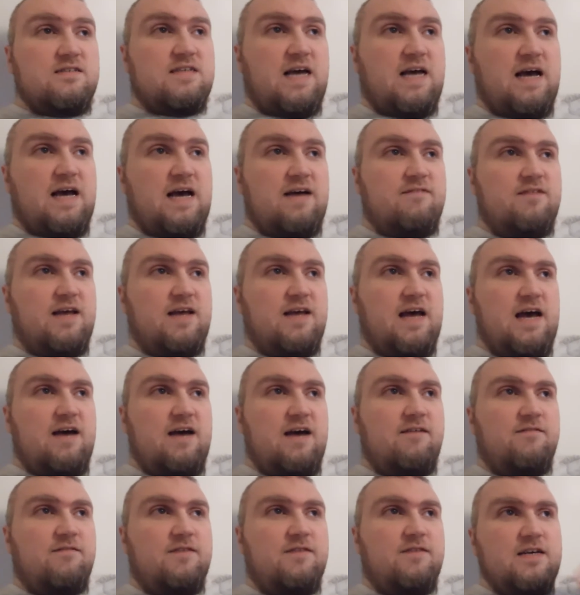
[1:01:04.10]
have to
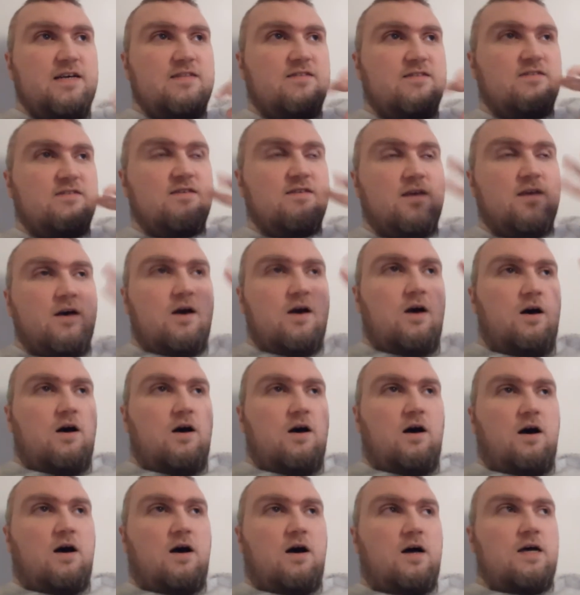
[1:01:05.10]
have its
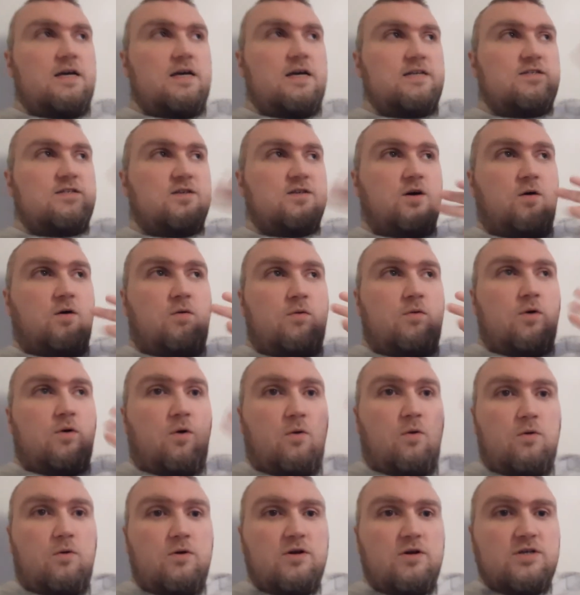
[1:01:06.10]
uh its own
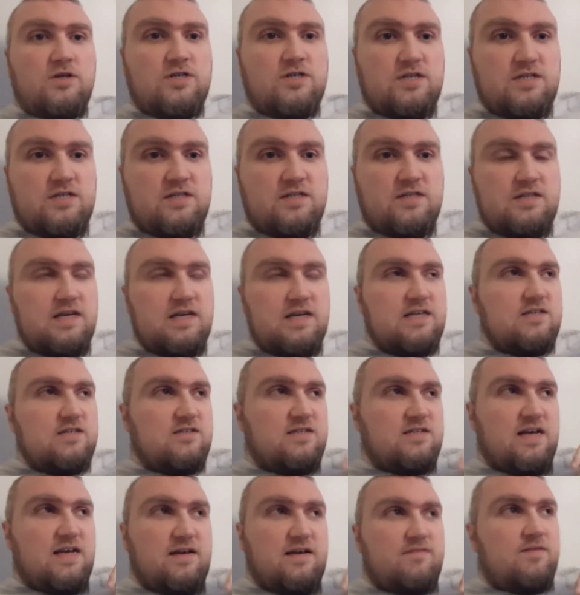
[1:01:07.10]
origin they
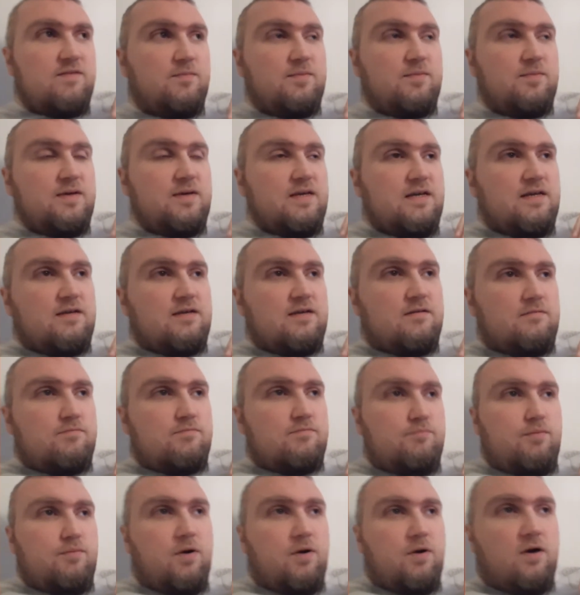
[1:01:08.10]
just have to be
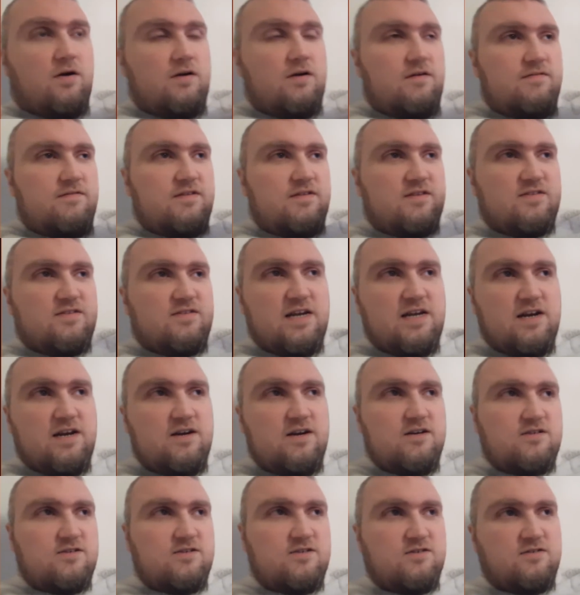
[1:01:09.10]
part of this
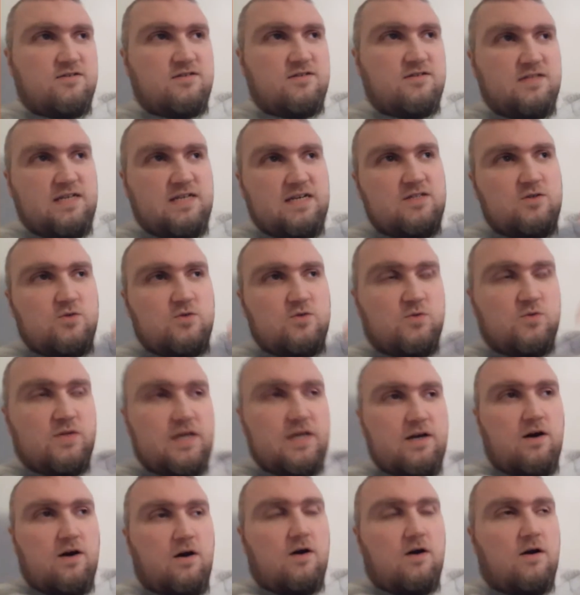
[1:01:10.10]
character and that's who
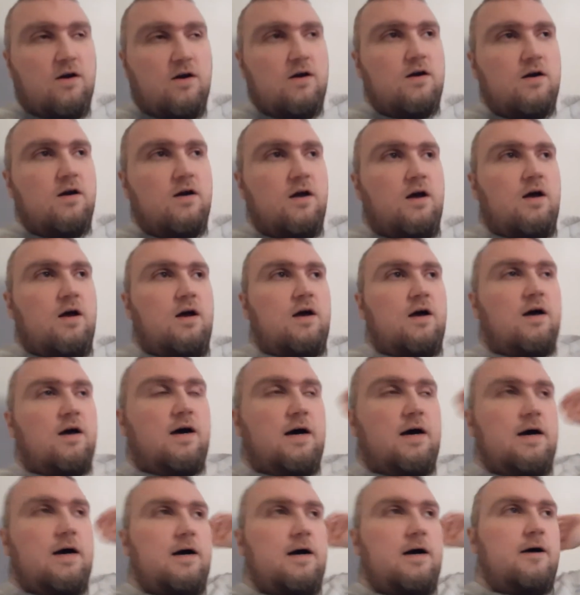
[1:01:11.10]
they are
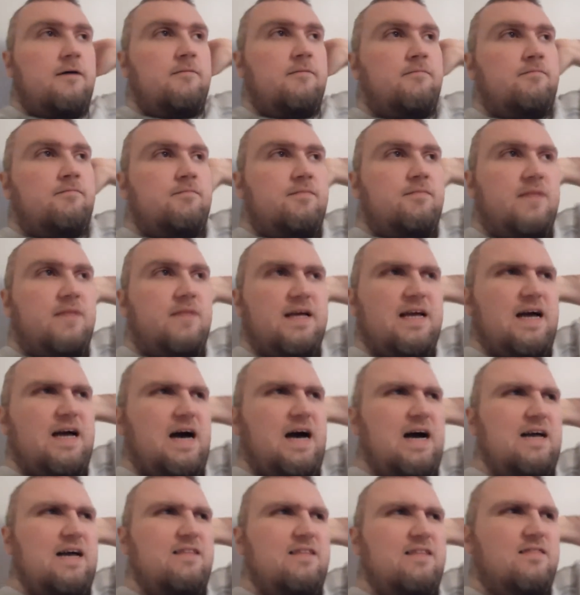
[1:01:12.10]
um like
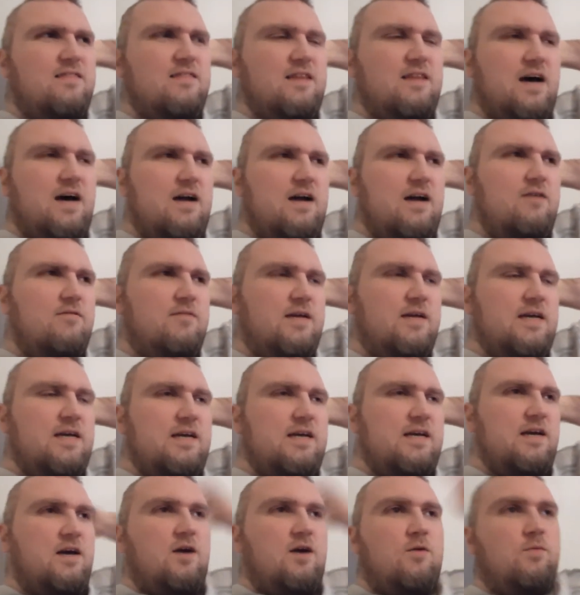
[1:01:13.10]
i thought it
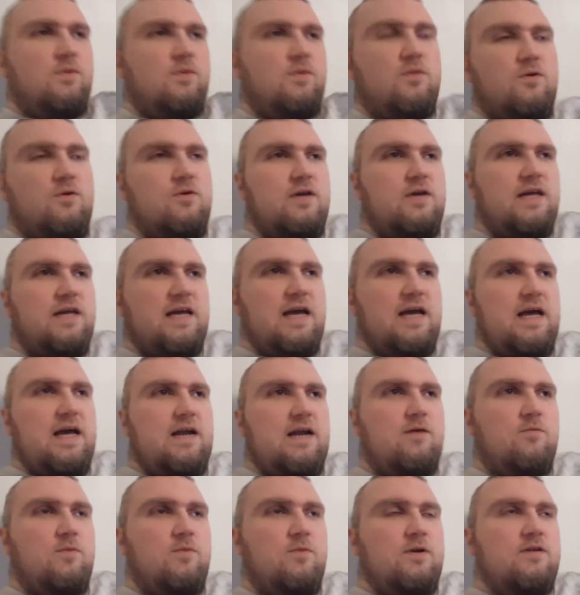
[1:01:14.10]
like when looking at
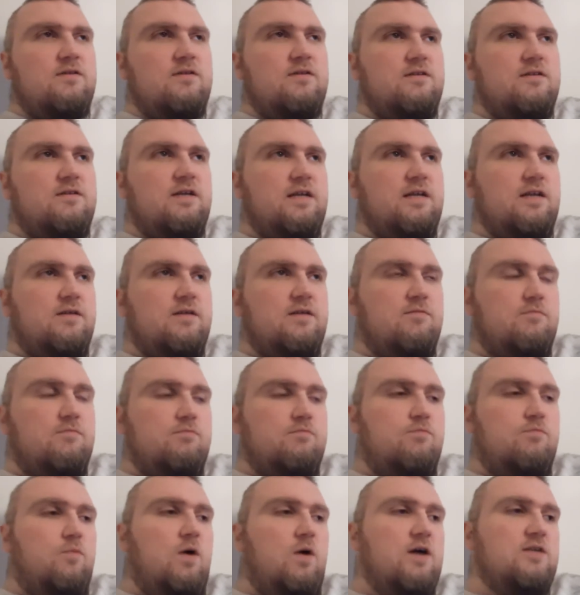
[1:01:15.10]
it when
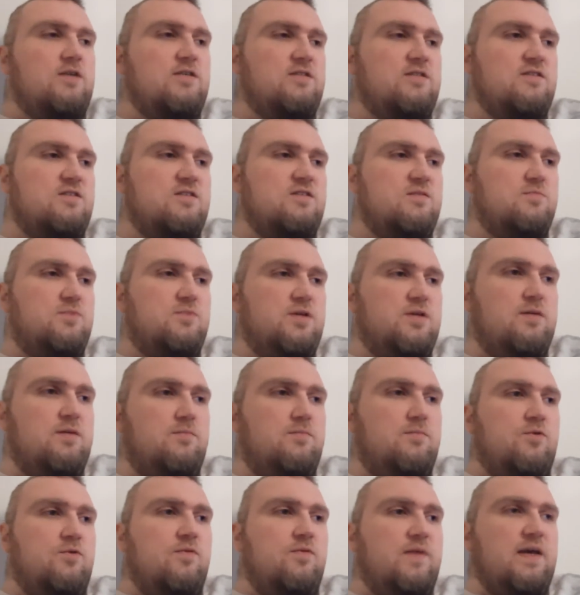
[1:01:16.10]
watching the split
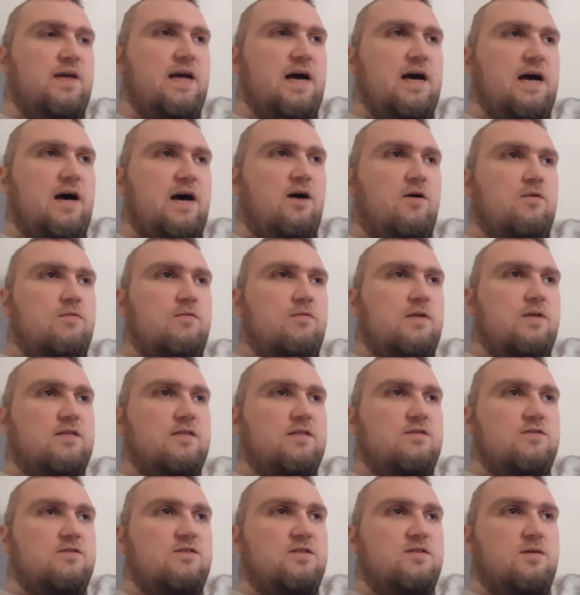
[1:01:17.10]
movie how like
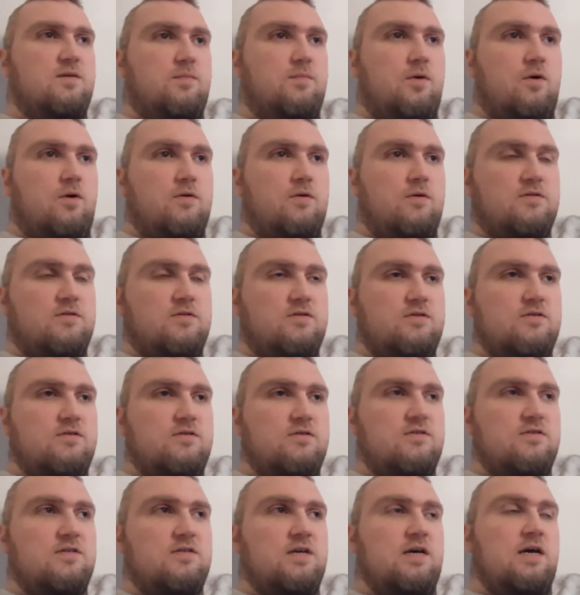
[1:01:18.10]
there's some
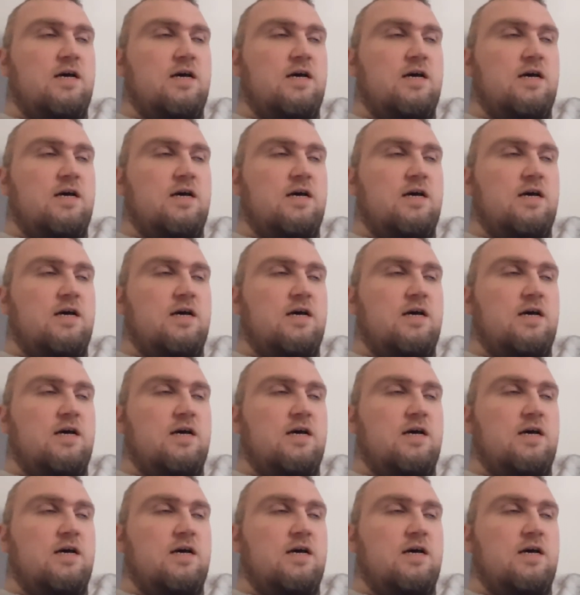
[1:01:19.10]
alters